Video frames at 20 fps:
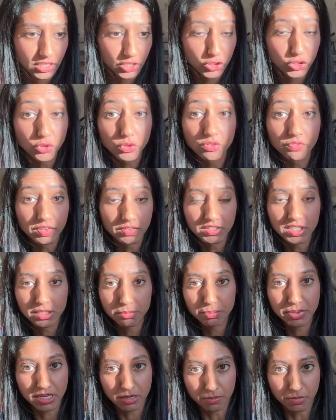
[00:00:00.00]
So the 50
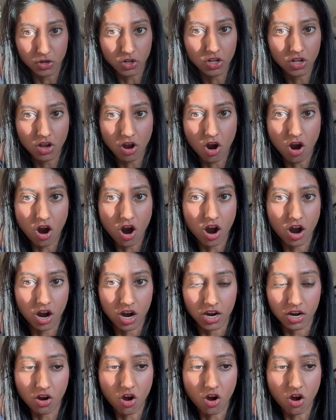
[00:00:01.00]
people are